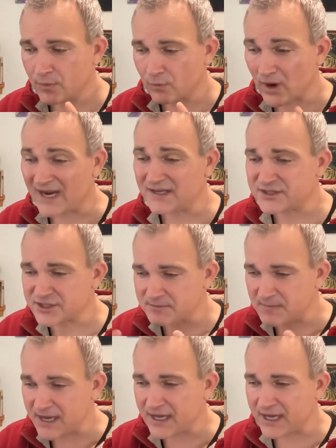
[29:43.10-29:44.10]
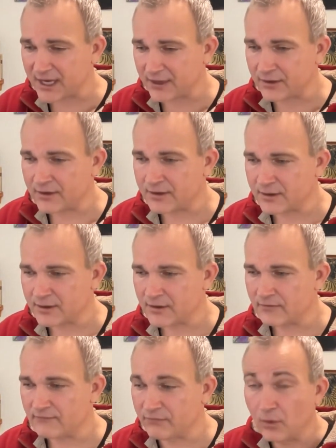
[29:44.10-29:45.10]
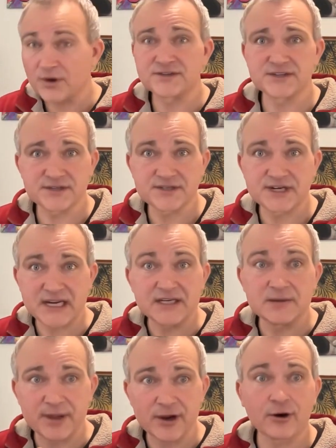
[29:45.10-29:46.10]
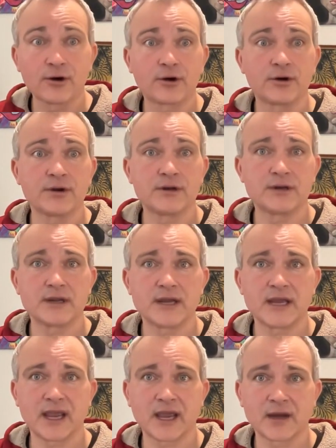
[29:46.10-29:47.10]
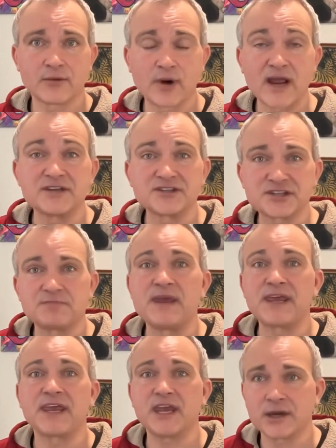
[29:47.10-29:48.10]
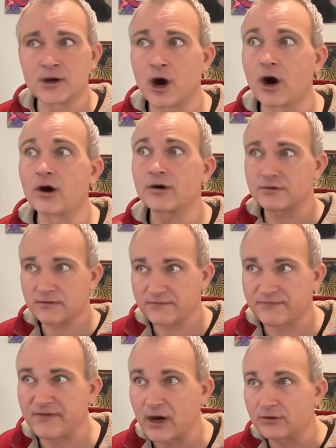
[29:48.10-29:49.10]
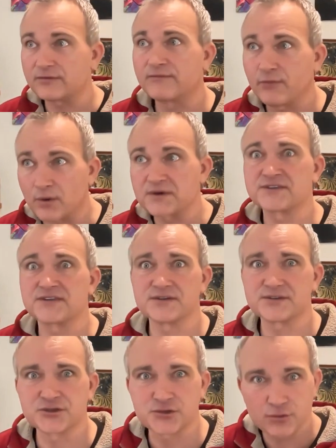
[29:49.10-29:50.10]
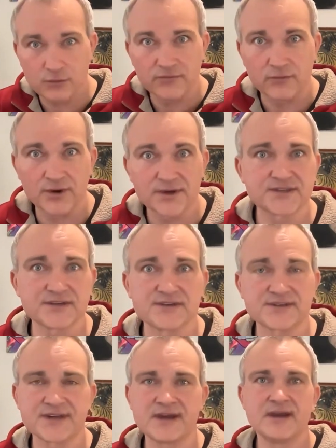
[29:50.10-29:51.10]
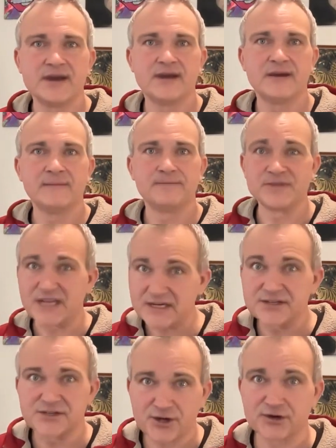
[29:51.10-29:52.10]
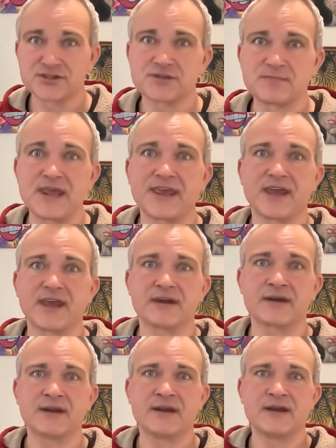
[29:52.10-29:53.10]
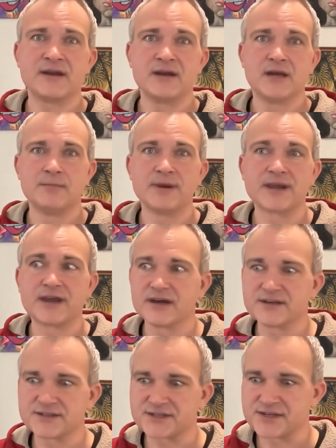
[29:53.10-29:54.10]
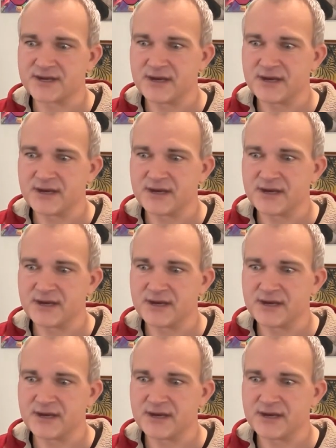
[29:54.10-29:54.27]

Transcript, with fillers: right speaking voices need to be heard and right speaking heartfelt voices true voices need to start speaking because